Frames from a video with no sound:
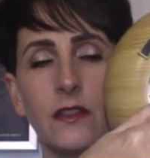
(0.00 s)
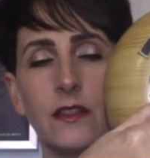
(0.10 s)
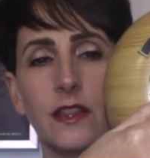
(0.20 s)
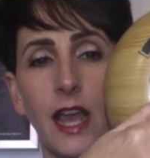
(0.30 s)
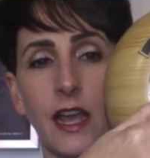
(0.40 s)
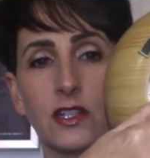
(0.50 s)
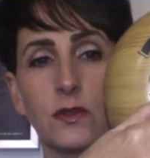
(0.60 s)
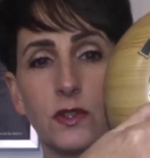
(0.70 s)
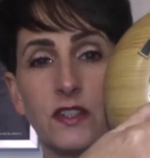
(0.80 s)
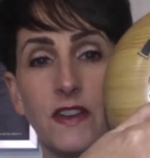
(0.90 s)
the
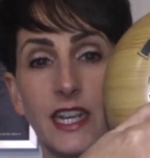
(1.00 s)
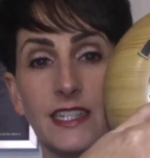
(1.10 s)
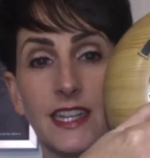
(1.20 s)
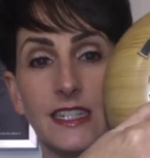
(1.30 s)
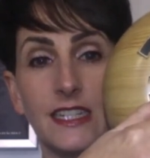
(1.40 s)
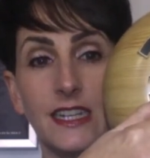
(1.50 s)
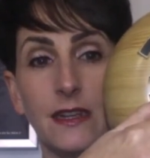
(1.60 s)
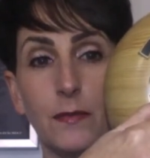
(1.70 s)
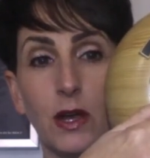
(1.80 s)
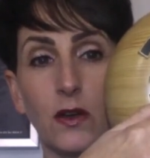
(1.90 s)
actual device ID,
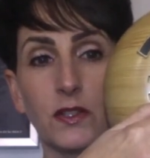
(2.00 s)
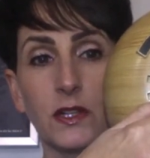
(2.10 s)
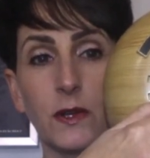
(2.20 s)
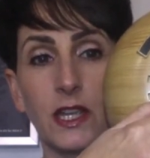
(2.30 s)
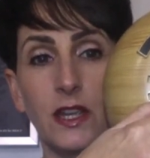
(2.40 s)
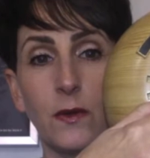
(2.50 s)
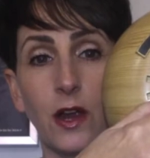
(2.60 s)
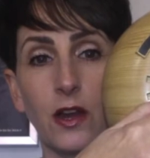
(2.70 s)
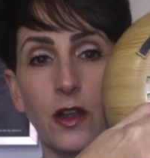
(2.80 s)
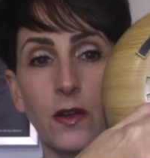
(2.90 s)
but also a QR
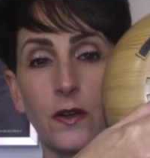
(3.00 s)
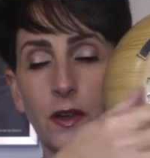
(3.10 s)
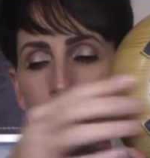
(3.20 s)
code.